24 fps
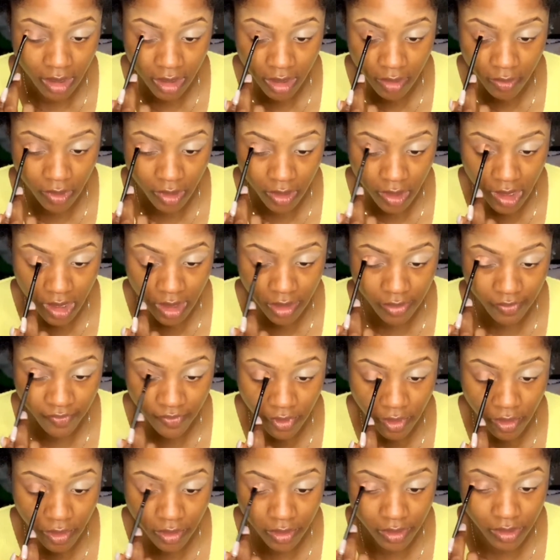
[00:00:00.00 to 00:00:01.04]
well, out of
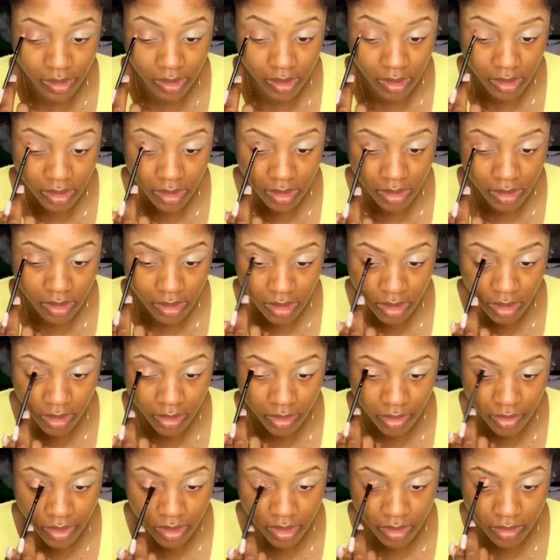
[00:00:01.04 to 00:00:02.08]
all the
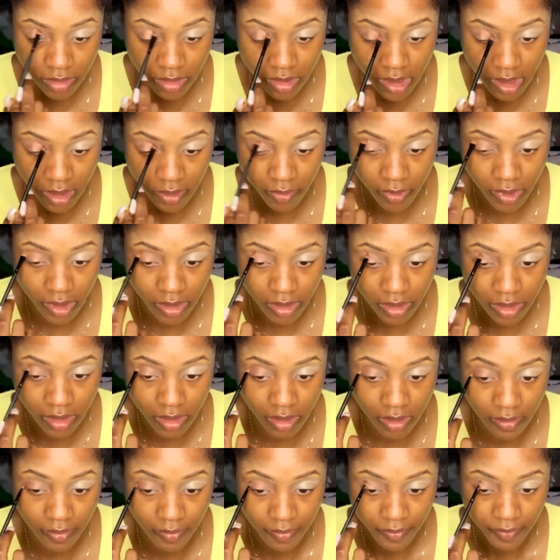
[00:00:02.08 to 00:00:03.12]
secondary schools I went to,